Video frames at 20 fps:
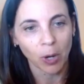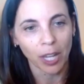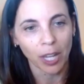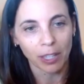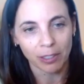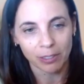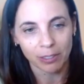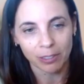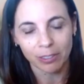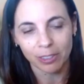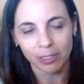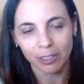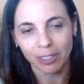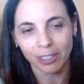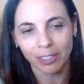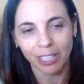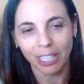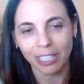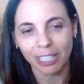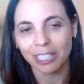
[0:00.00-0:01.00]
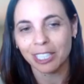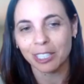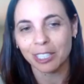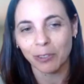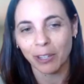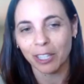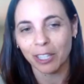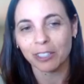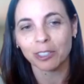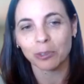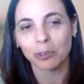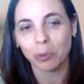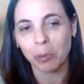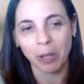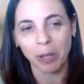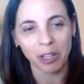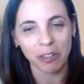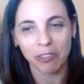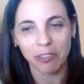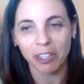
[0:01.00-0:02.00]
Right. Destiny's face is
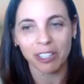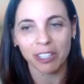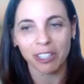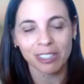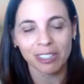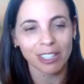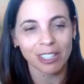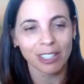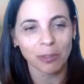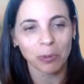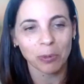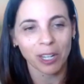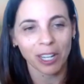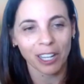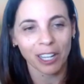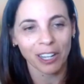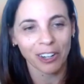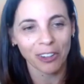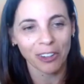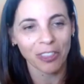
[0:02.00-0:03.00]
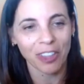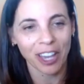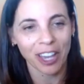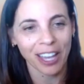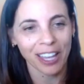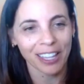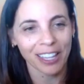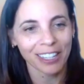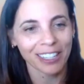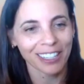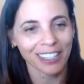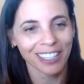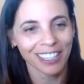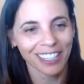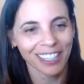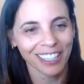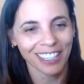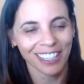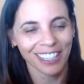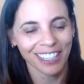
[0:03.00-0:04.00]
what my face did when I heard that.